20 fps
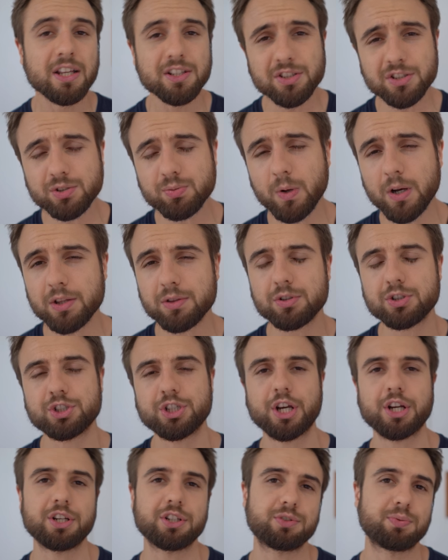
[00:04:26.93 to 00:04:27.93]
Just wanted to
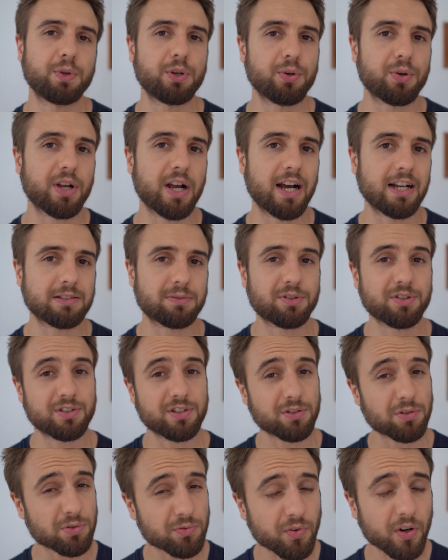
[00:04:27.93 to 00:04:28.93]
share this with you guys because
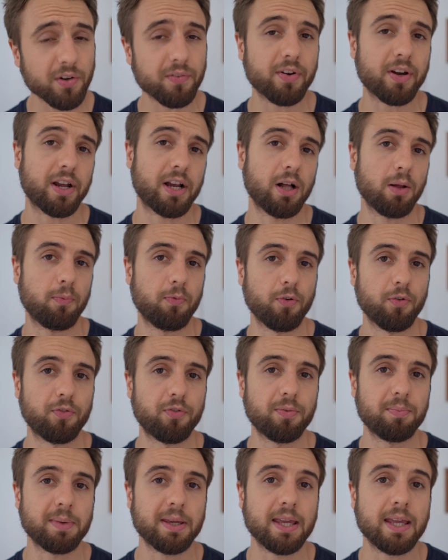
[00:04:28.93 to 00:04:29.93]
this was very, very helpful
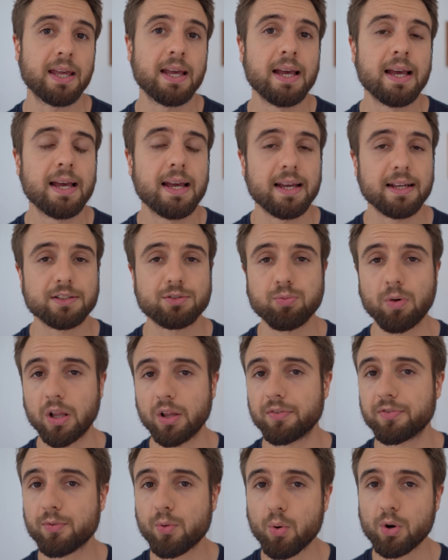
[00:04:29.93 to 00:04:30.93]
for me as well.
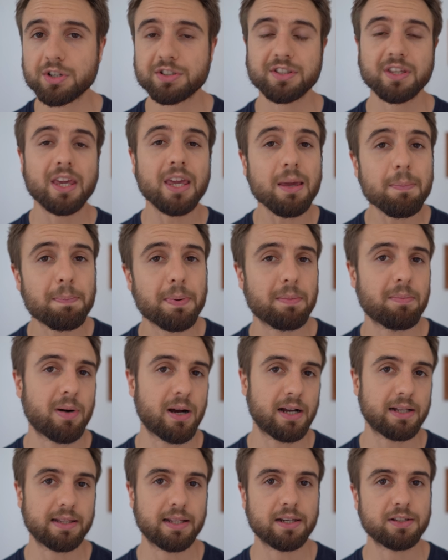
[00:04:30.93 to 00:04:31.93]
Of course, keep in
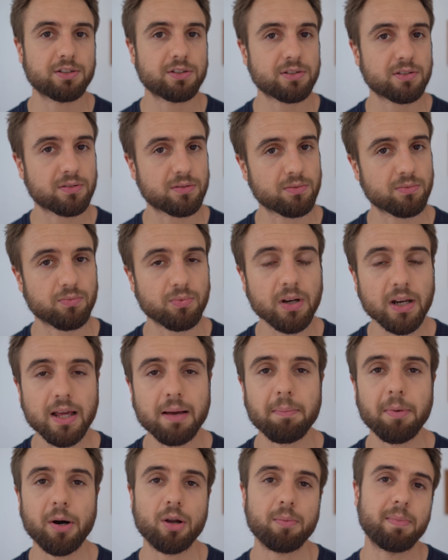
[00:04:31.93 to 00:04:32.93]
mind that it's really
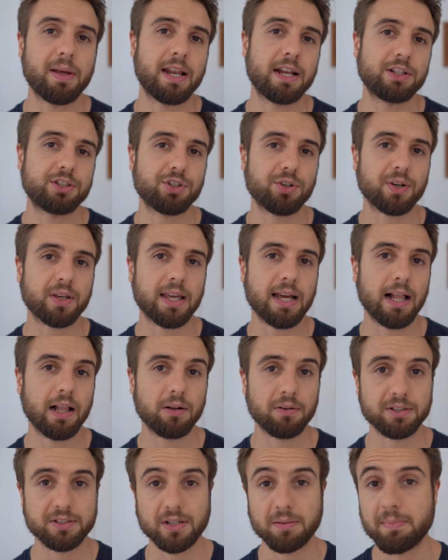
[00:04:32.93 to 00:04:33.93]
about managing your
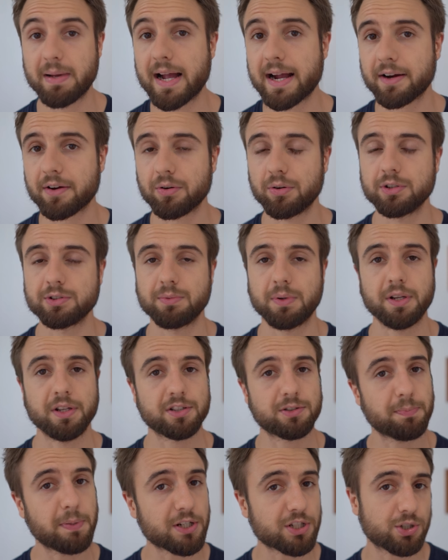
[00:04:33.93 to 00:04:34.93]
calories and macros,
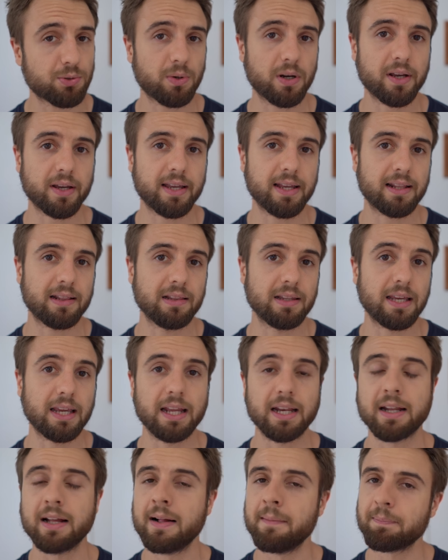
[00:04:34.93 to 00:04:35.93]
especially when I get
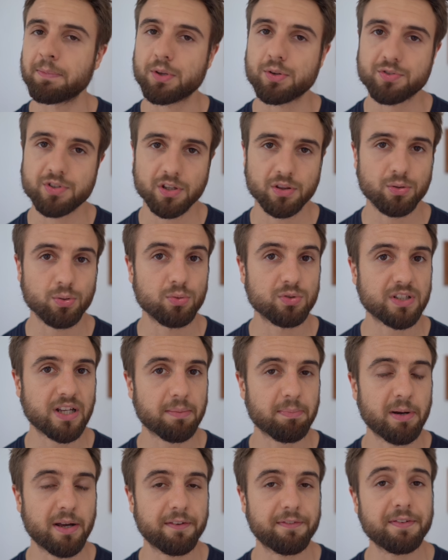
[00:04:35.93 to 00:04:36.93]
lean, using tools
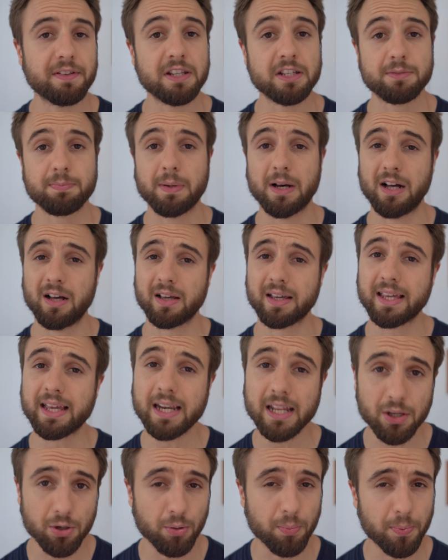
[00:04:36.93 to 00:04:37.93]
like MyFitnessPal,
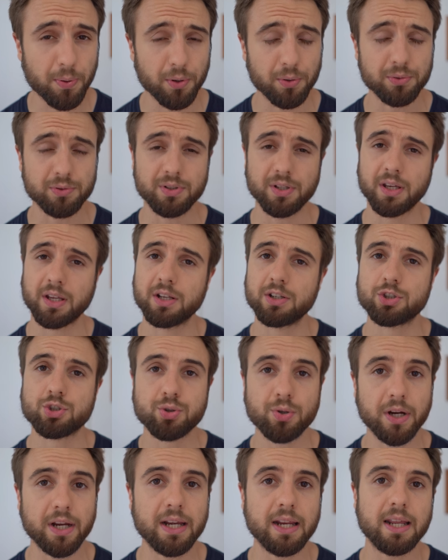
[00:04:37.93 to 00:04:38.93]
getting your protein,
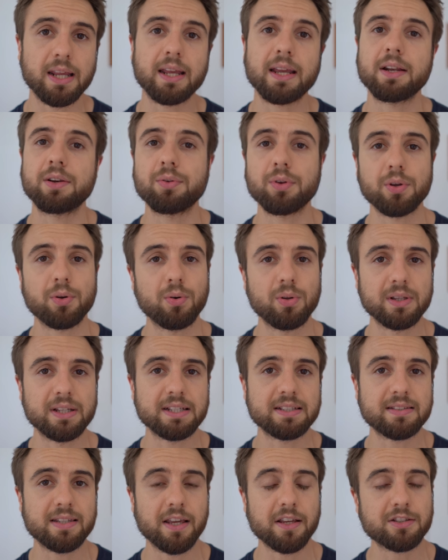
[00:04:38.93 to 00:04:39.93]
training, and doing all
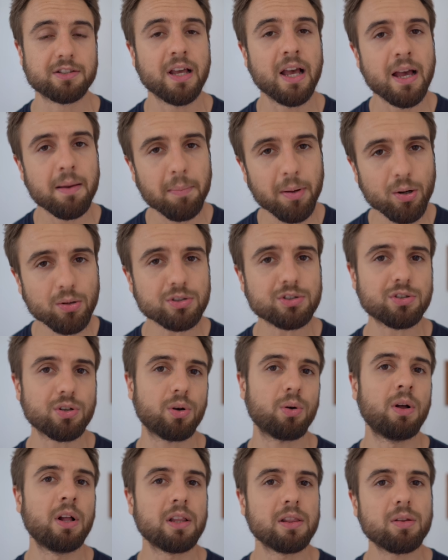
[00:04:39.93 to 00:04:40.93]
these things, but
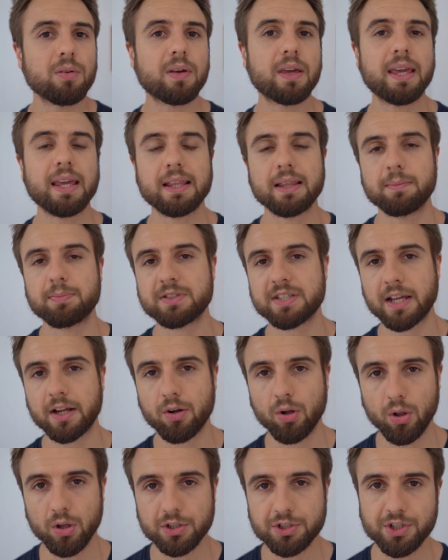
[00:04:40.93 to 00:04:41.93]
also looking at the
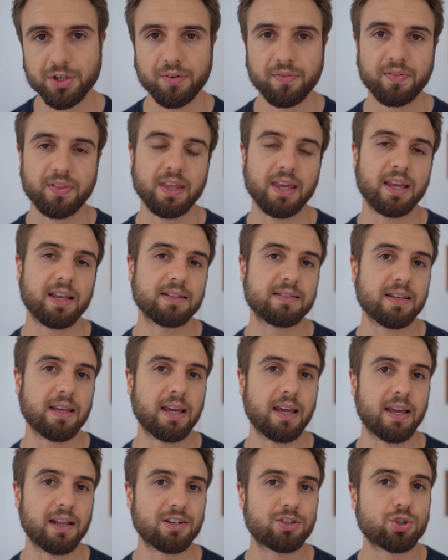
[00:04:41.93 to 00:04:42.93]
psychology of things
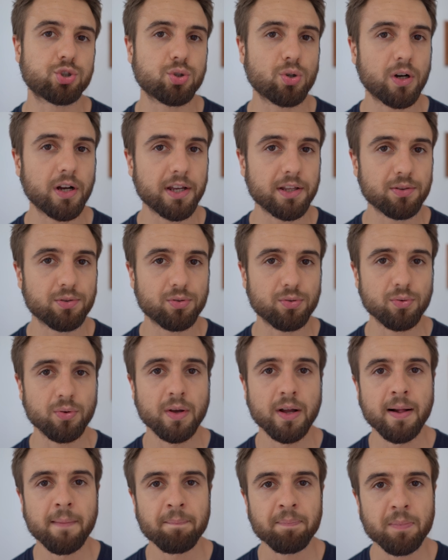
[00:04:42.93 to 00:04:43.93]
and trying to
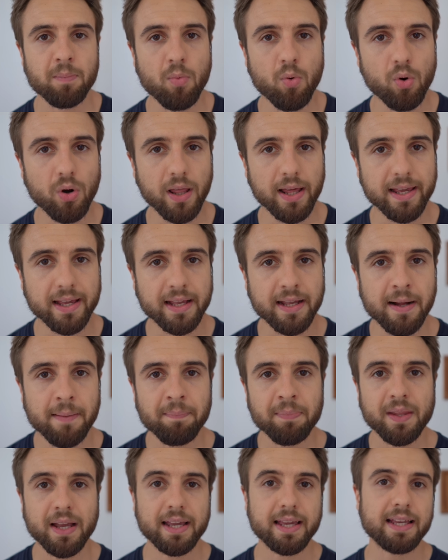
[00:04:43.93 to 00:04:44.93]
more like,
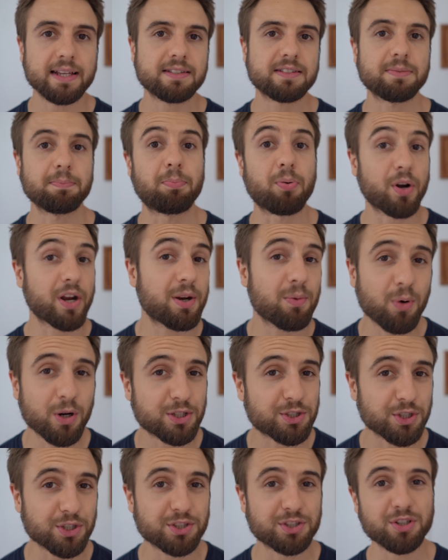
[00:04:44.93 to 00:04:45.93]
I guess,
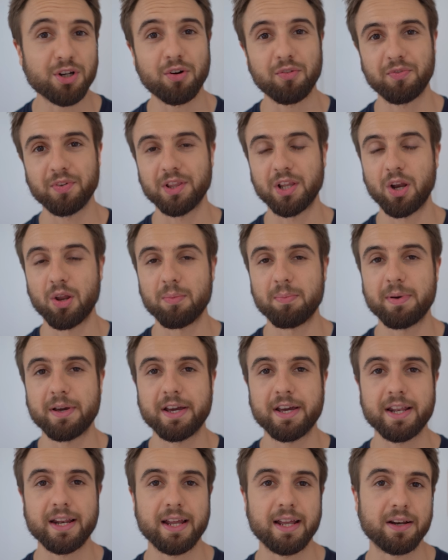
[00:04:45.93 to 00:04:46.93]
brainwash yourself a little
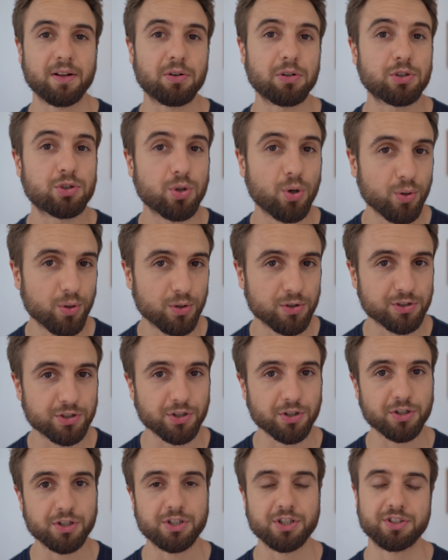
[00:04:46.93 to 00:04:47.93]
bit and control those
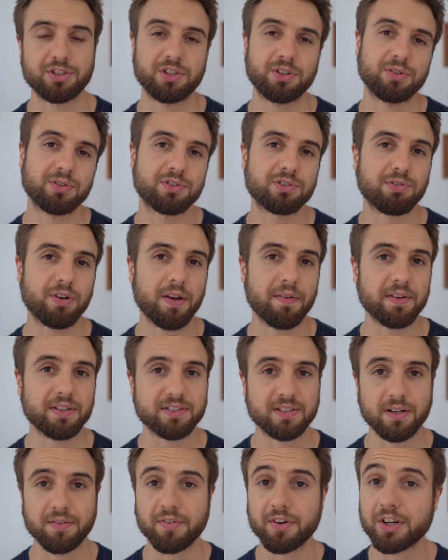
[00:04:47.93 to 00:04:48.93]
urges and those
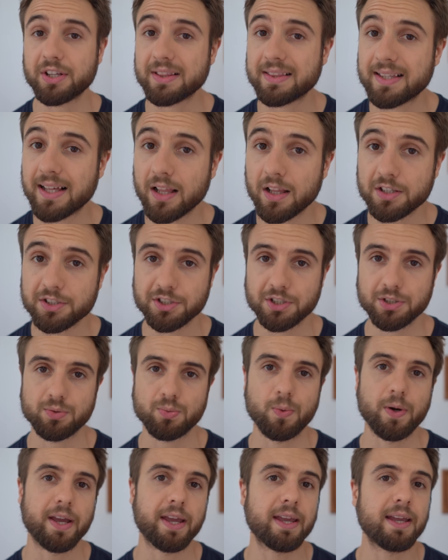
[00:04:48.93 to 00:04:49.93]
cravings in a very intelligent
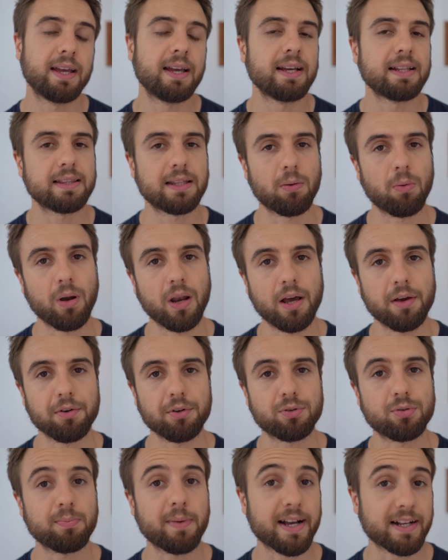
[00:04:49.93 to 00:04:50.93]
way that will allow you
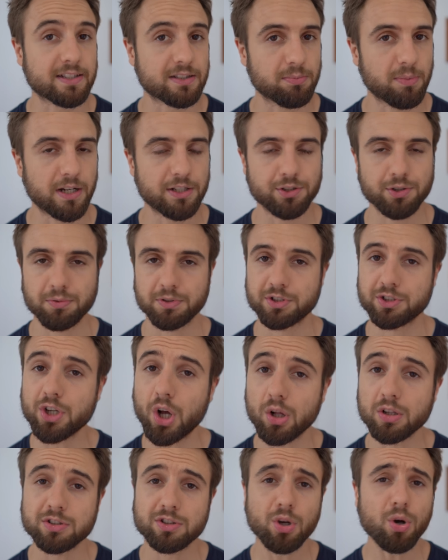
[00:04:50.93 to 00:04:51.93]
to maximize your
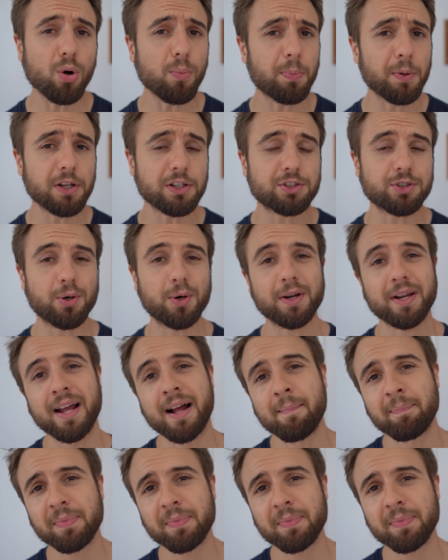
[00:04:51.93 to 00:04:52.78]
results. So I hope you enjoyed.